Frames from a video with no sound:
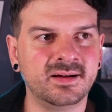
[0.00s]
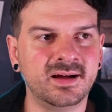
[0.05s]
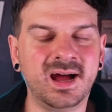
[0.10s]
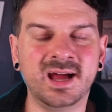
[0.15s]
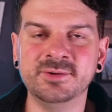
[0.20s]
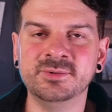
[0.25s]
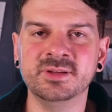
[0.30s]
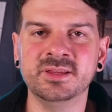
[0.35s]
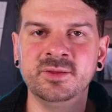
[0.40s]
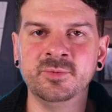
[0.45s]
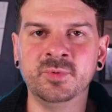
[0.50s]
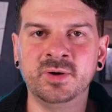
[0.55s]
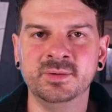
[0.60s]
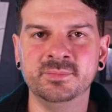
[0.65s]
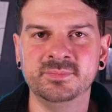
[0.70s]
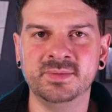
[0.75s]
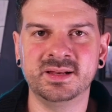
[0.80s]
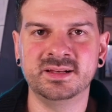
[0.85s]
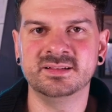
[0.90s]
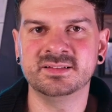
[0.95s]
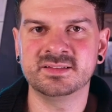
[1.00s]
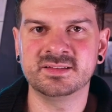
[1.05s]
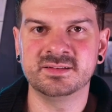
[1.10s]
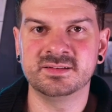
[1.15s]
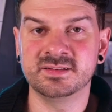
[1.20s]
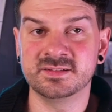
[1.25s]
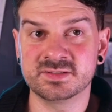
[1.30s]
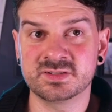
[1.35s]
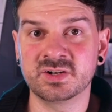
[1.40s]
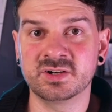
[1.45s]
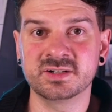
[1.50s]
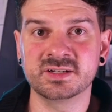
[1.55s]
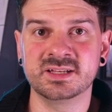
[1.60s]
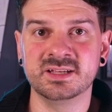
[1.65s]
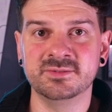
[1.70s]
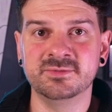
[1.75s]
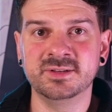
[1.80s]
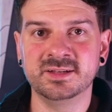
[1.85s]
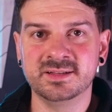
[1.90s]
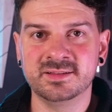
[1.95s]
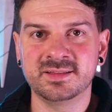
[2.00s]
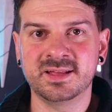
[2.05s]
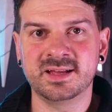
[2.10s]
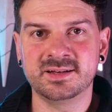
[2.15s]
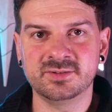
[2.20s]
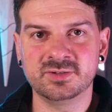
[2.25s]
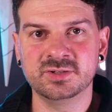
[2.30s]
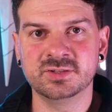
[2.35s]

I really want Meta to start giving that